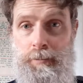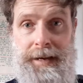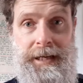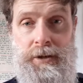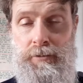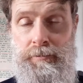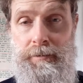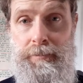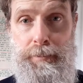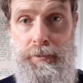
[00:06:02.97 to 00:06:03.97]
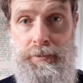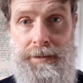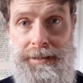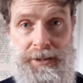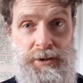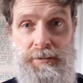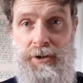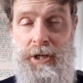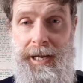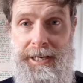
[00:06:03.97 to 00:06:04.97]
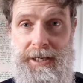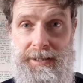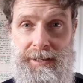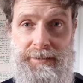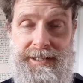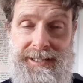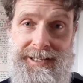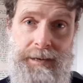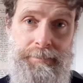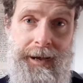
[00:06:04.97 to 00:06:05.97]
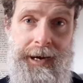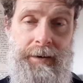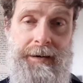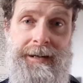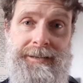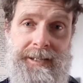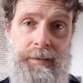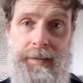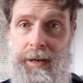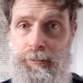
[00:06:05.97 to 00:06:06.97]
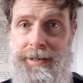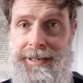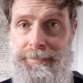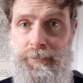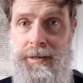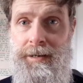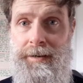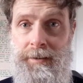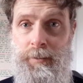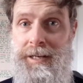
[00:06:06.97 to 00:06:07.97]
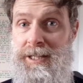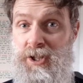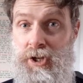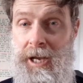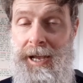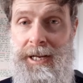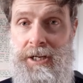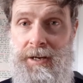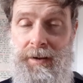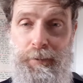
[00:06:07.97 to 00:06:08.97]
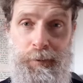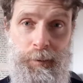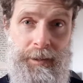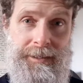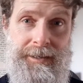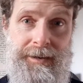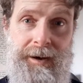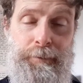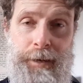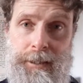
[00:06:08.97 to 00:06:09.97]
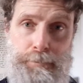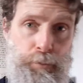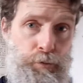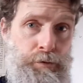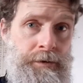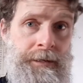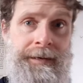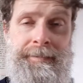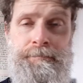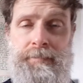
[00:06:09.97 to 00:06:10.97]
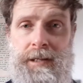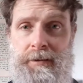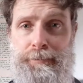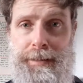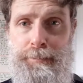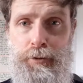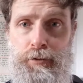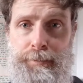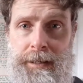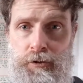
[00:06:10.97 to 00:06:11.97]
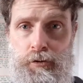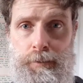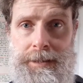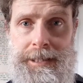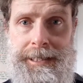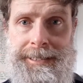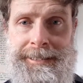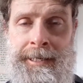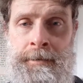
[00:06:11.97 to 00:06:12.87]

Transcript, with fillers: mandatory reporting, it's not changing. So somehow, somehow we, we, we need to change. And I feel there's enough ex-boarders, enough people who've been traumatized,